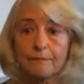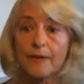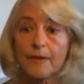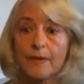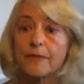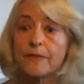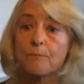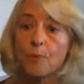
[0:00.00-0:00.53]

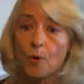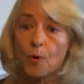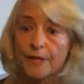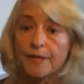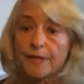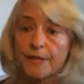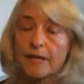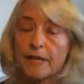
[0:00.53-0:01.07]
the
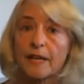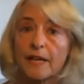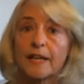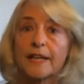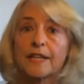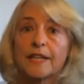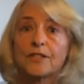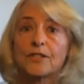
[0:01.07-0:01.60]
important thing
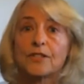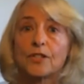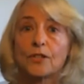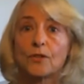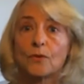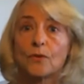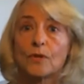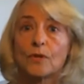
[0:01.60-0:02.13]
is
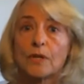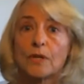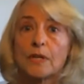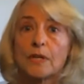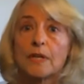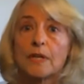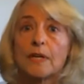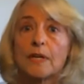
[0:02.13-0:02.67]
to
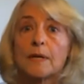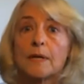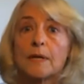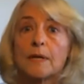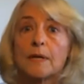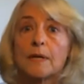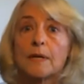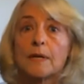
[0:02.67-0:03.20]

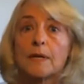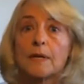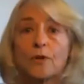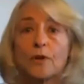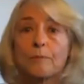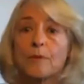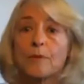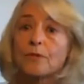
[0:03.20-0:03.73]
boost up your
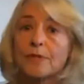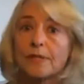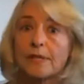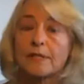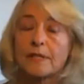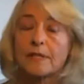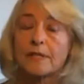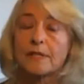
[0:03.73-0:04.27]
immune
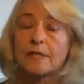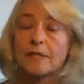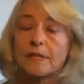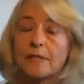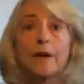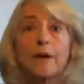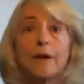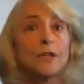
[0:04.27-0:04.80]
system.
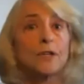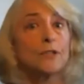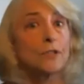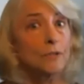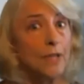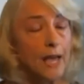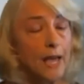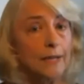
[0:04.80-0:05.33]
How do you do
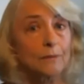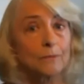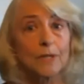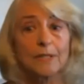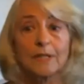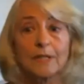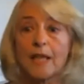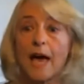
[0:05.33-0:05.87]
that? Well,
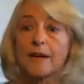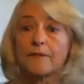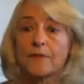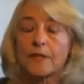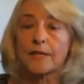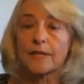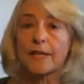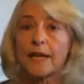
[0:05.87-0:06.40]
a lot of
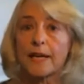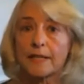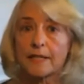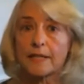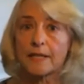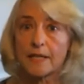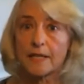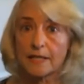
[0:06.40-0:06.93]
it,
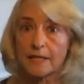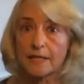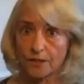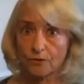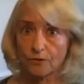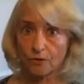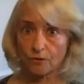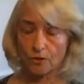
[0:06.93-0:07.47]
again, is
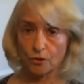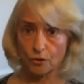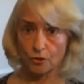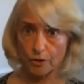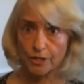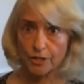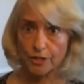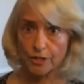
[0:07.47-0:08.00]
through
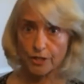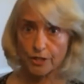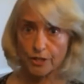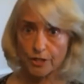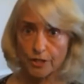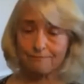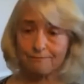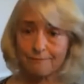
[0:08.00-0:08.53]
nutrition.
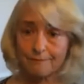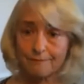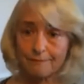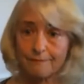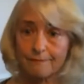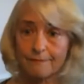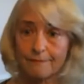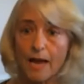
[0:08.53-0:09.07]

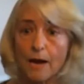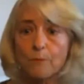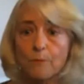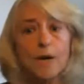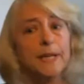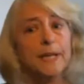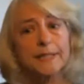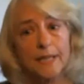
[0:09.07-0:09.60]
I
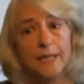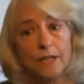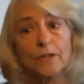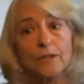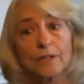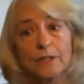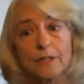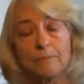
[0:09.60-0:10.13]
want to tell you a
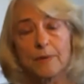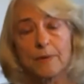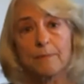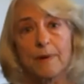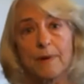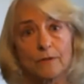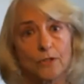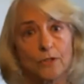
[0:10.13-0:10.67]
little bit
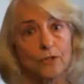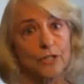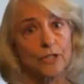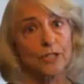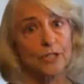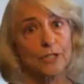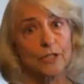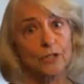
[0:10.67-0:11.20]
about
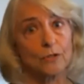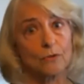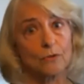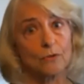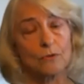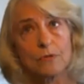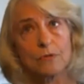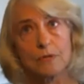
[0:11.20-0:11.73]
nutrition to
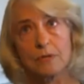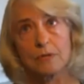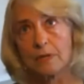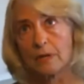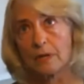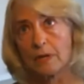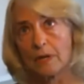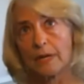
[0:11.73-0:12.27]

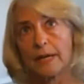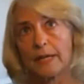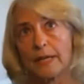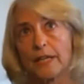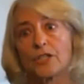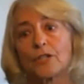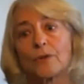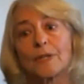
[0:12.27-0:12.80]

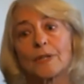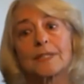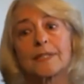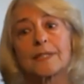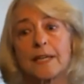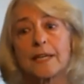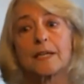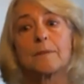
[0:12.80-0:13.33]
get you
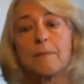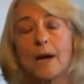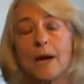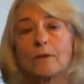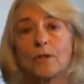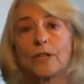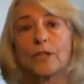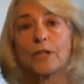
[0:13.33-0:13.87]
excited about
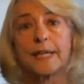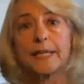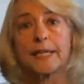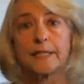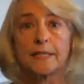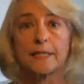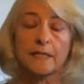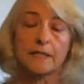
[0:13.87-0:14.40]
looking
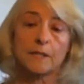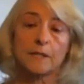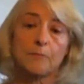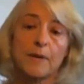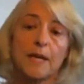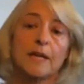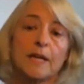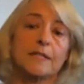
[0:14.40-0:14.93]
into this,
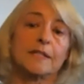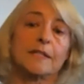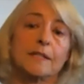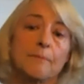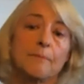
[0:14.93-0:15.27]
because,